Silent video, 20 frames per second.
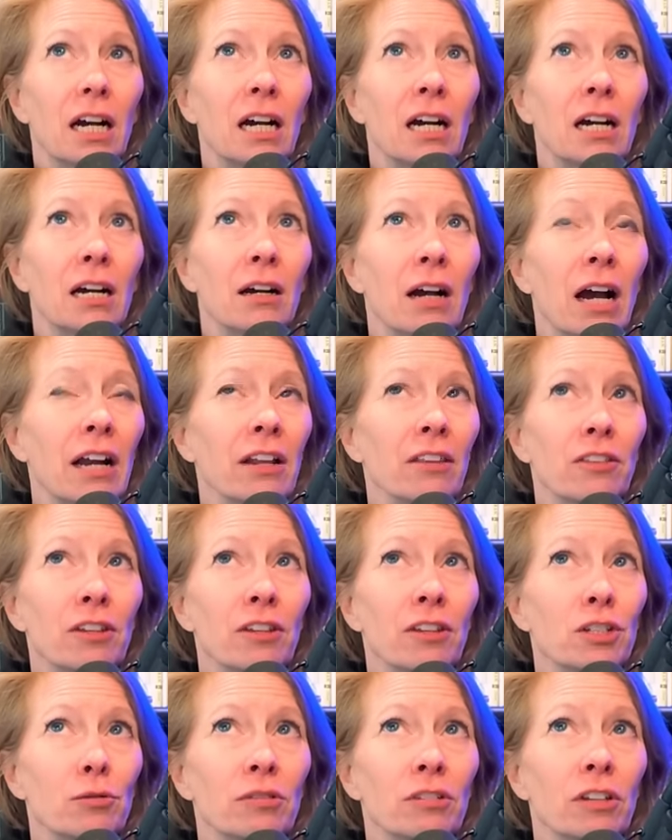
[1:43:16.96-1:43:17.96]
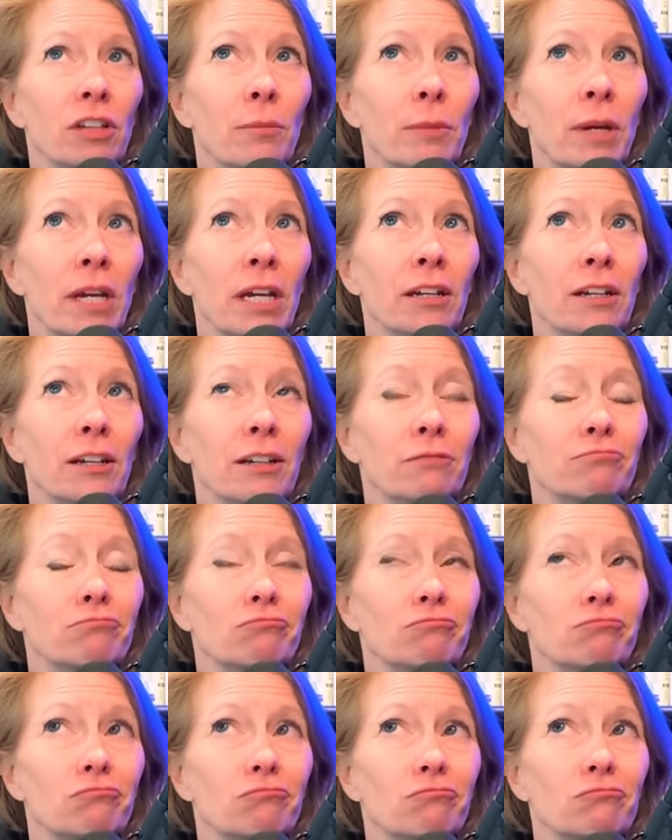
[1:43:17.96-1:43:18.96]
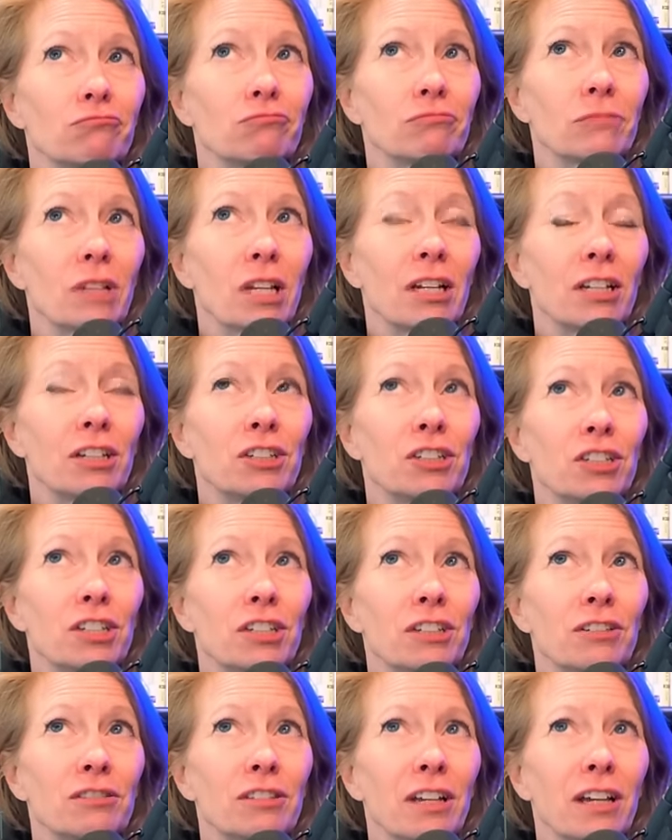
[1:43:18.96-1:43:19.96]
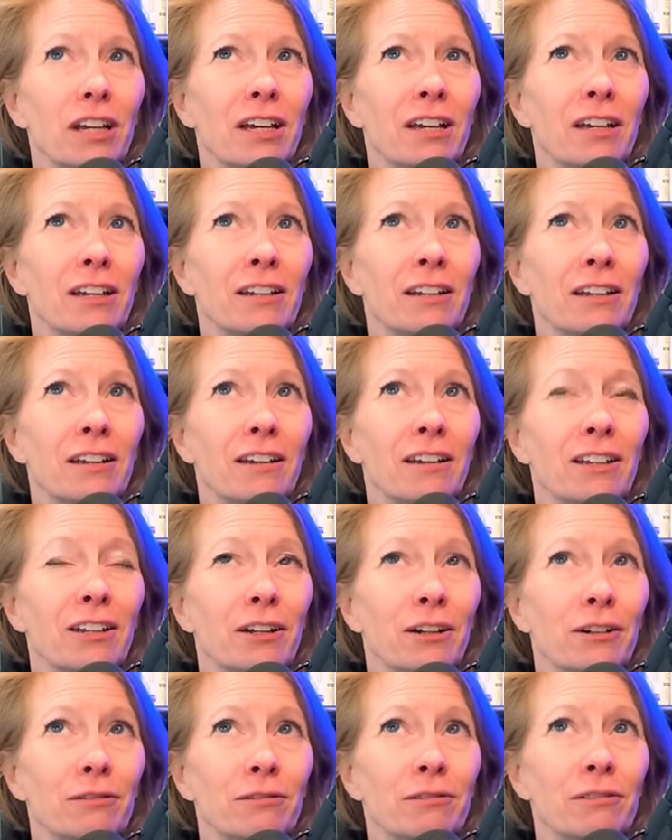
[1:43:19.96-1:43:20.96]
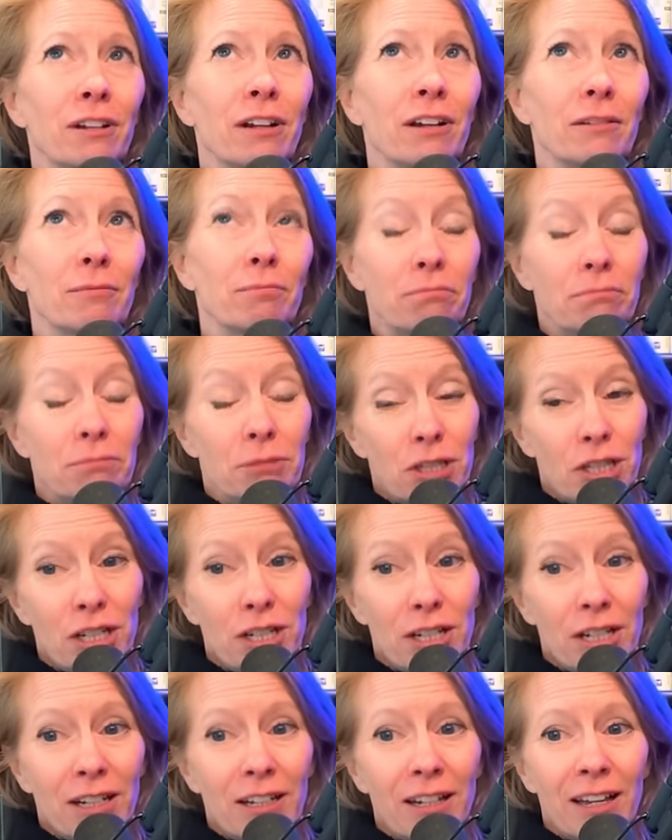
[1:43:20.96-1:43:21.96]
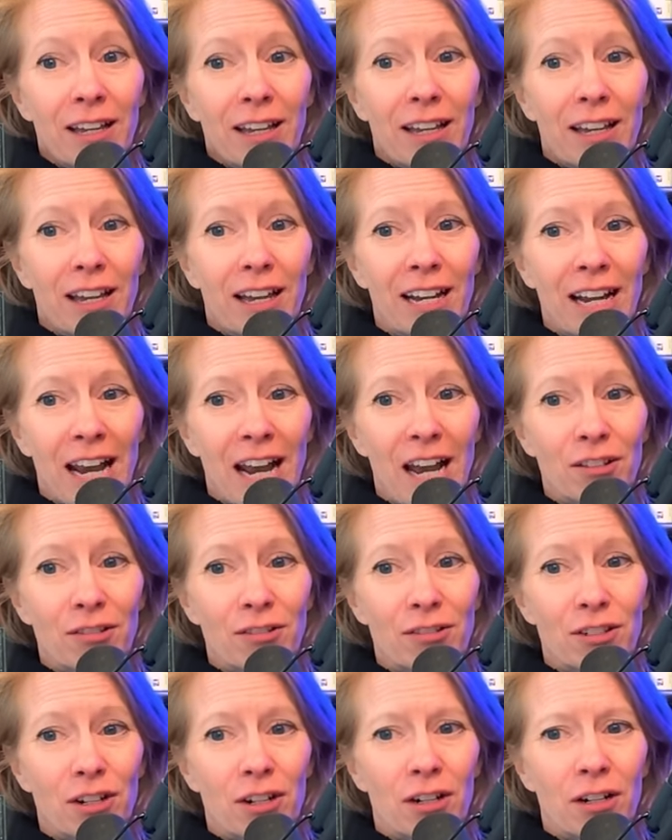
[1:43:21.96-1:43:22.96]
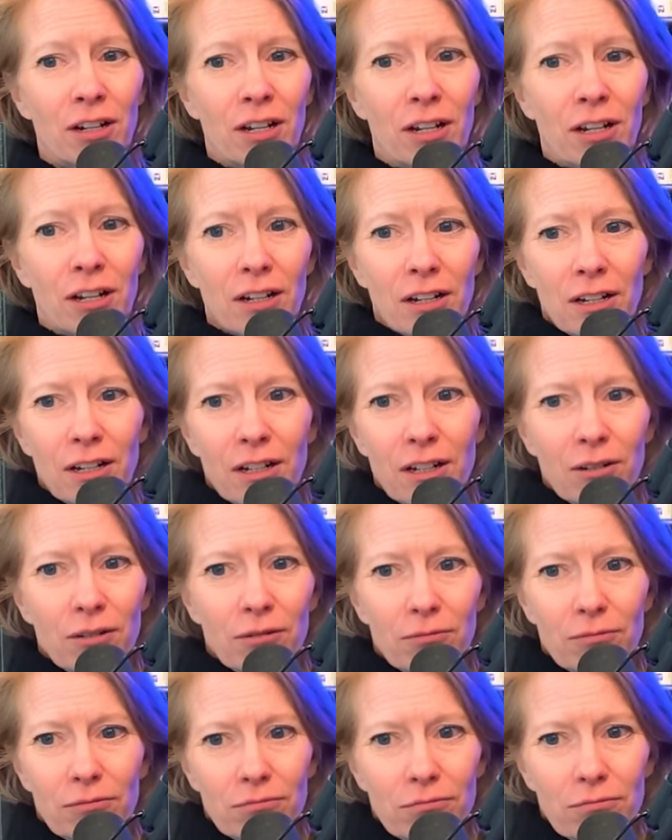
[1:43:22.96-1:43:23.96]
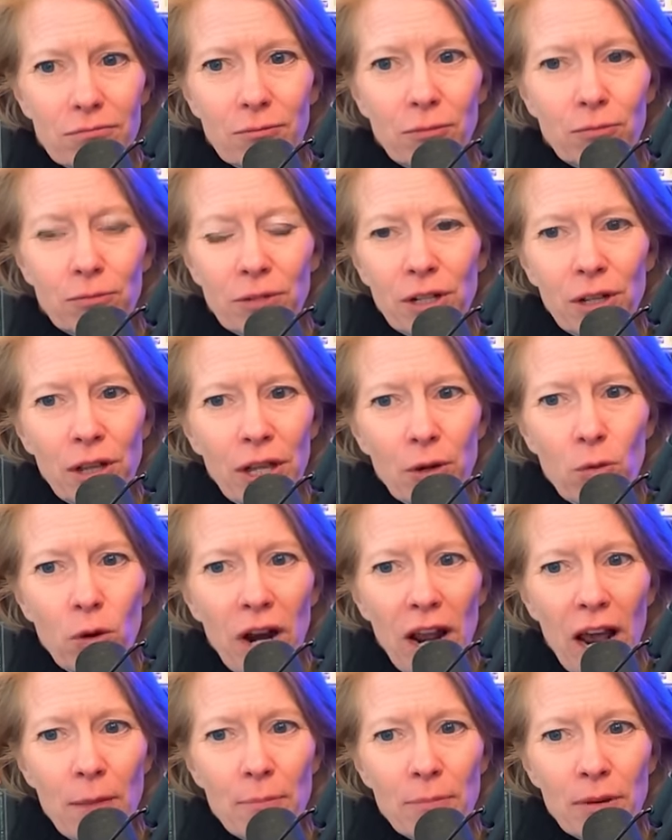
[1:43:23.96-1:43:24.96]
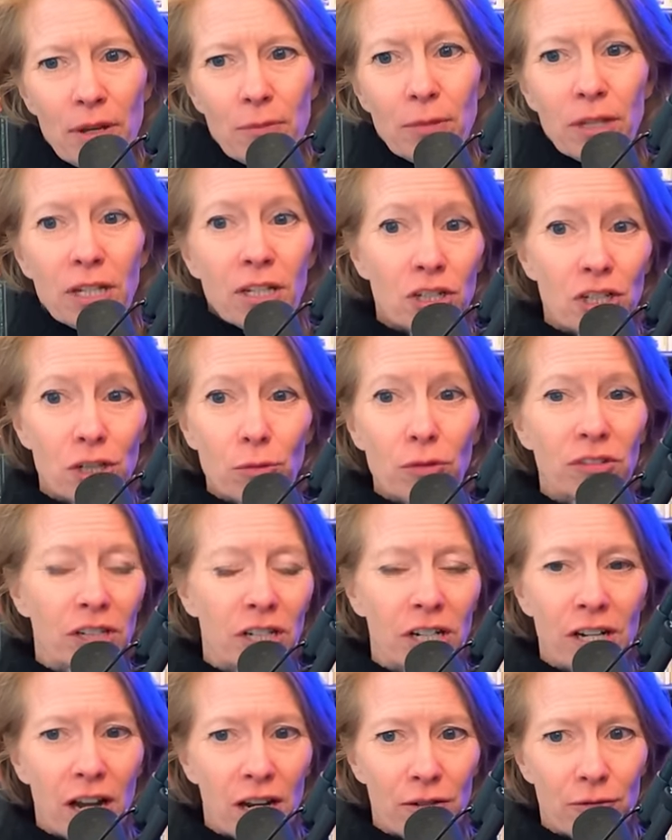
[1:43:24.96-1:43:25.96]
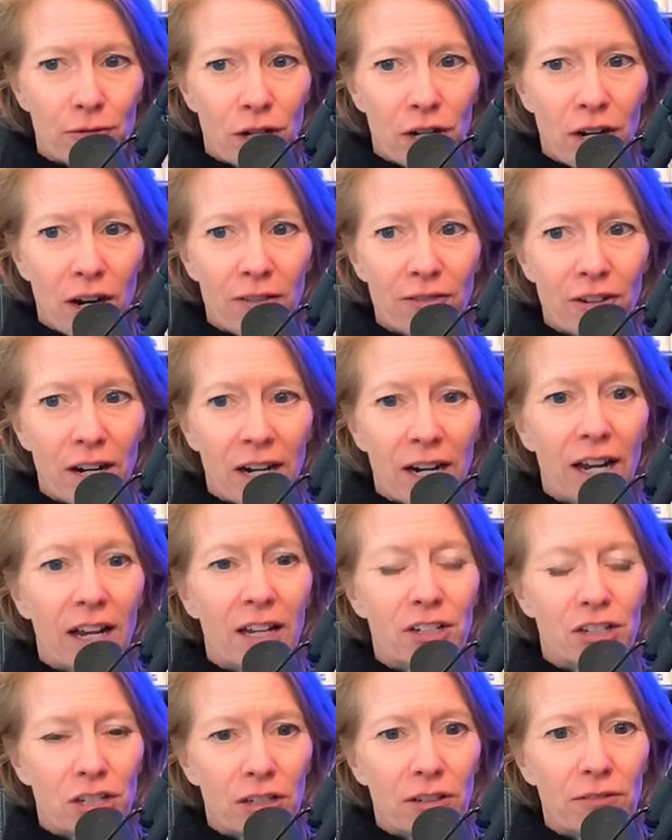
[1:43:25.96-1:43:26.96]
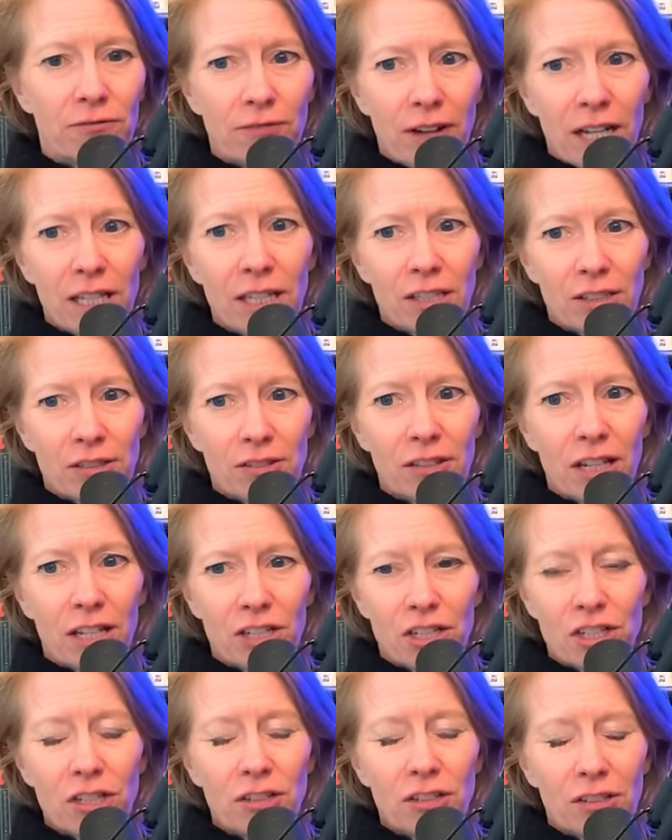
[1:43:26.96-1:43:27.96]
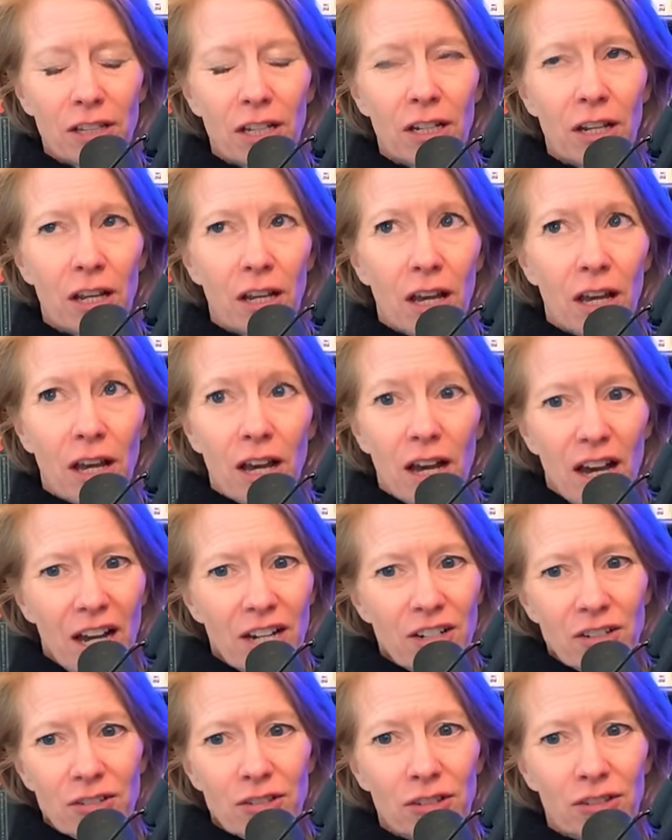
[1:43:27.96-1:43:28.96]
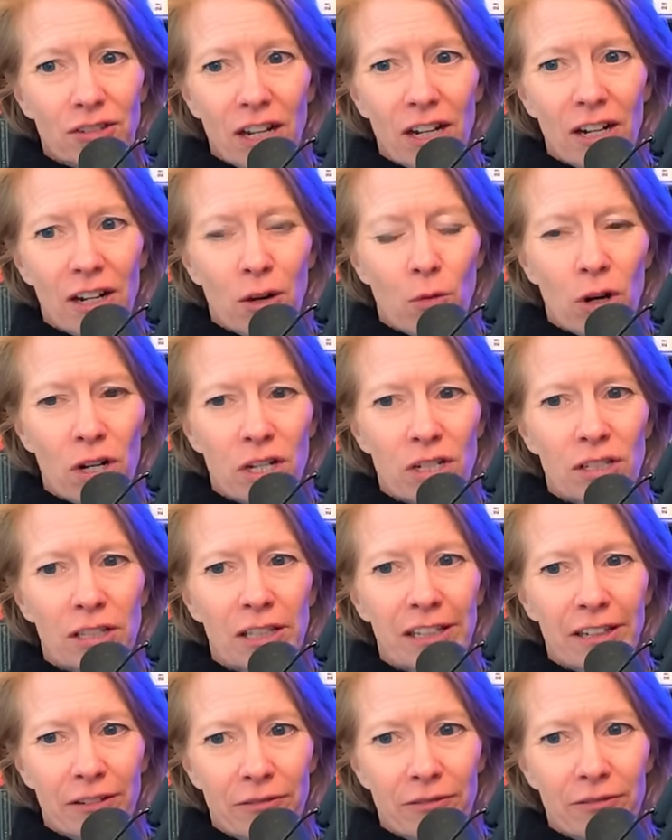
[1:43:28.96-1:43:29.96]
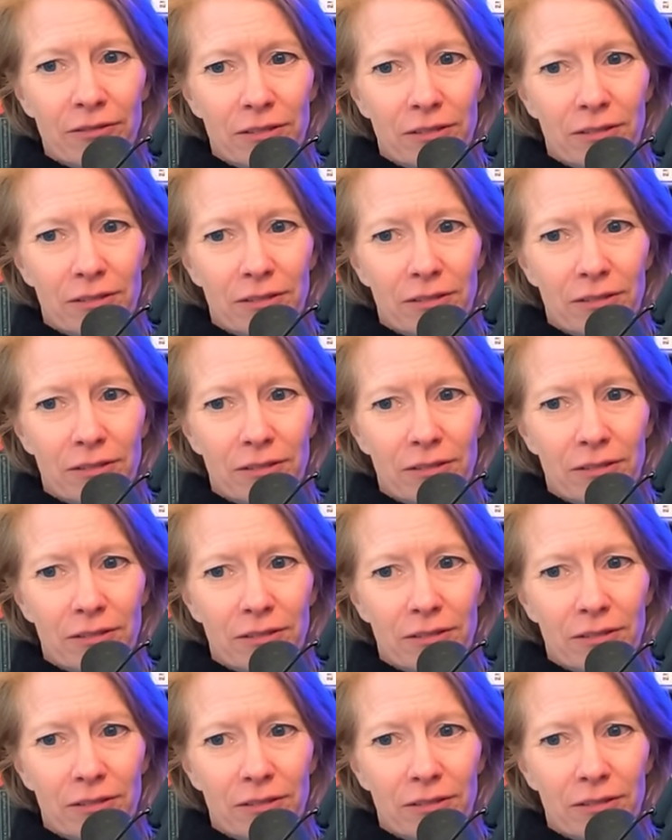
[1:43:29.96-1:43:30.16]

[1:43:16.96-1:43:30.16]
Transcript: I didn't think she was going to make it. And she said, you know, she did. And I asked her, you know, like, what happened? Because she was in and out of recovery. And she finally said, I just decided I wanted to live.